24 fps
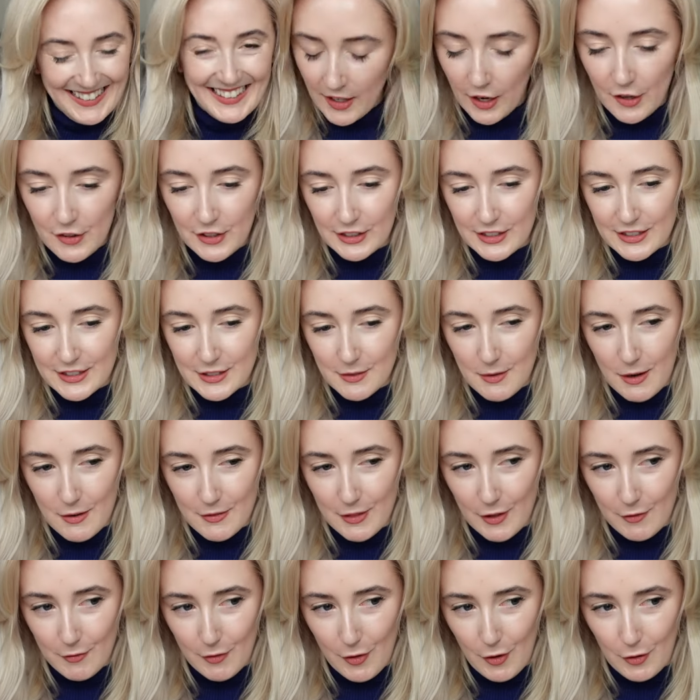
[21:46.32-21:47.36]
I think I still have
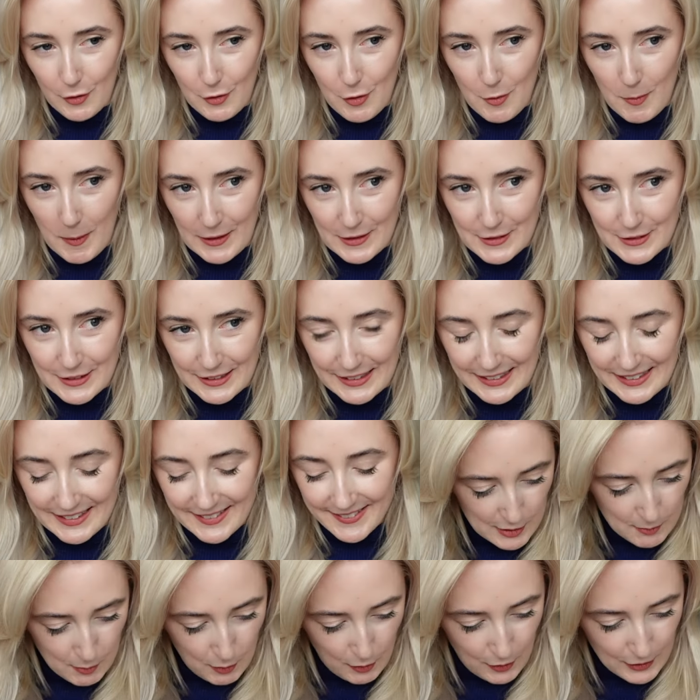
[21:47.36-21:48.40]
that vlog up actually.
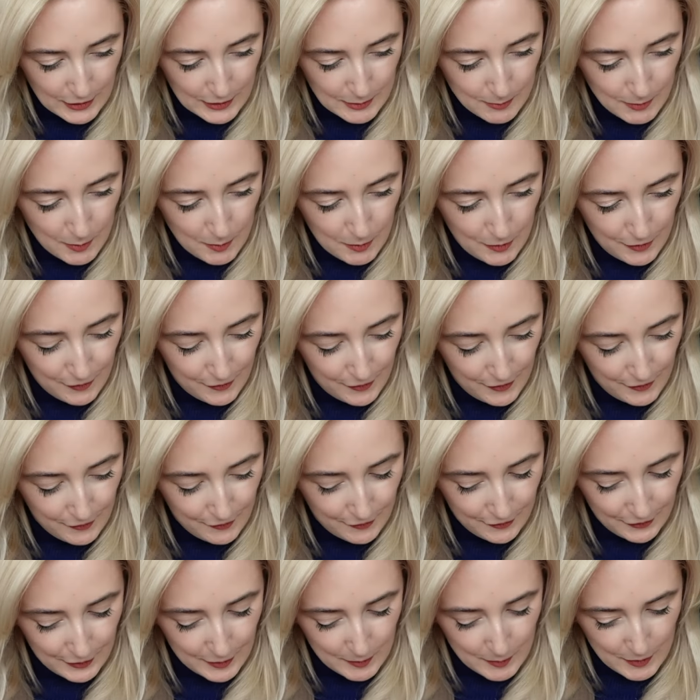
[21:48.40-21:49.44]
Surprising my boyfriend
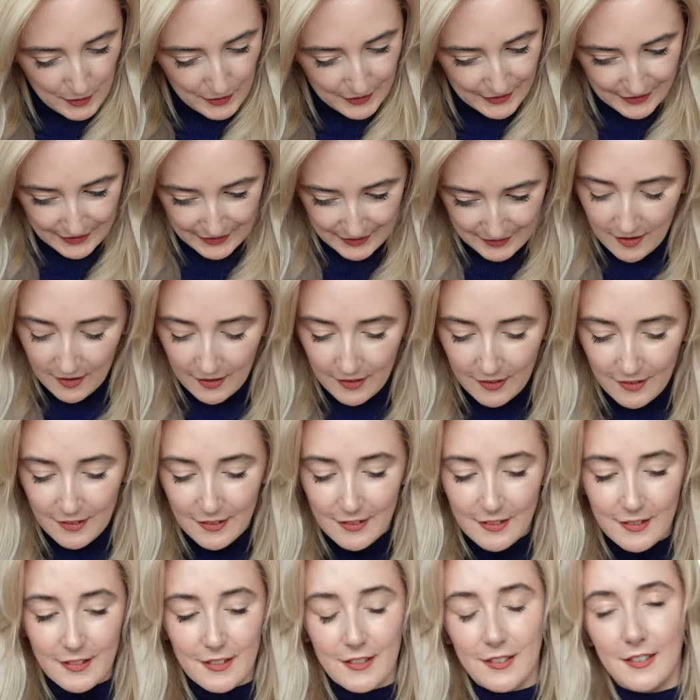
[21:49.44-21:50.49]
for his birthday.
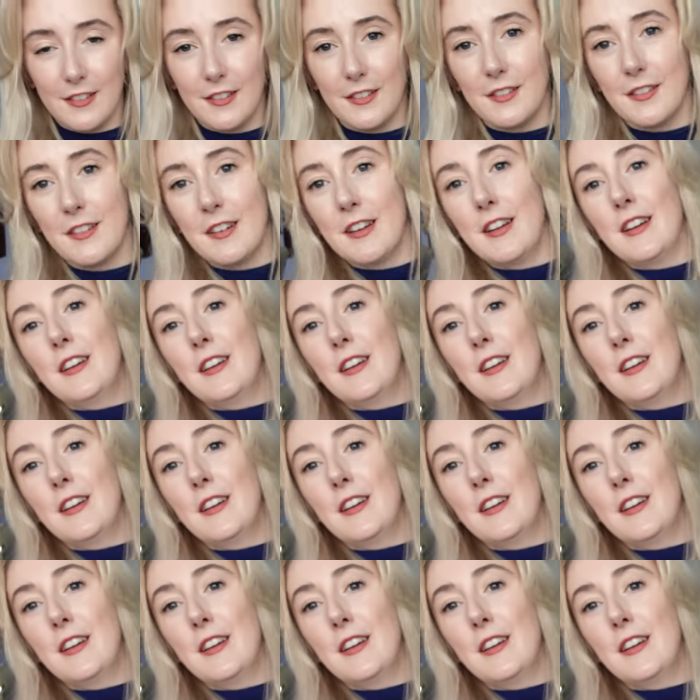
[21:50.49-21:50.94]
Oh,